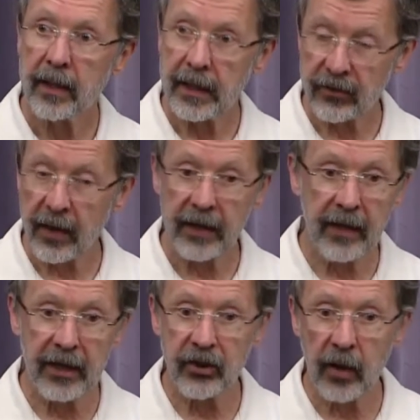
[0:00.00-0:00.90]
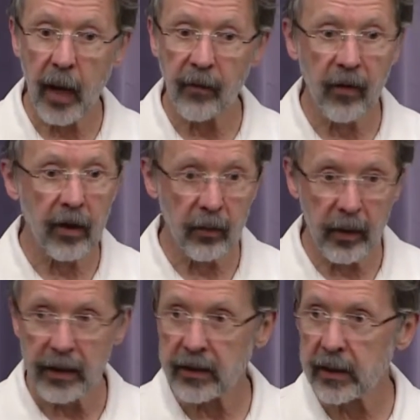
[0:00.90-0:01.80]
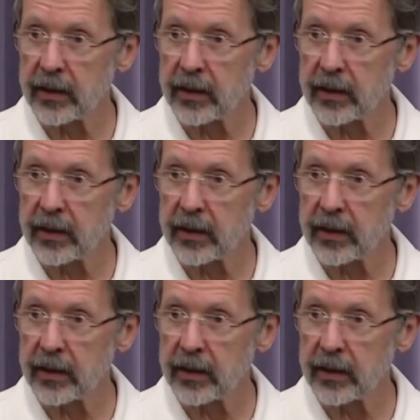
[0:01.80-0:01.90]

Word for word: That's, like, that's your upfront risk,